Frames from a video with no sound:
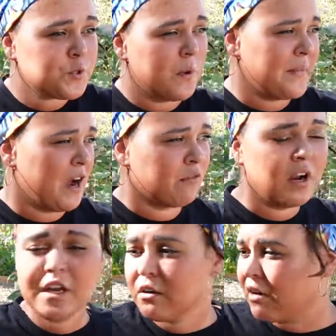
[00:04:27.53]
so I'm not
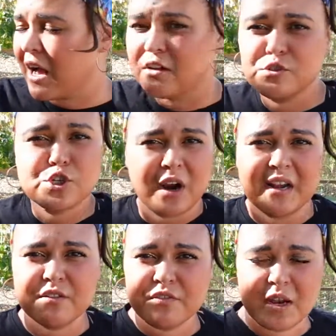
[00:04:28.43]
running around
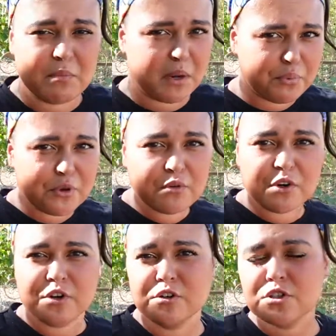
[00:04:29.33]
trying to find my pruners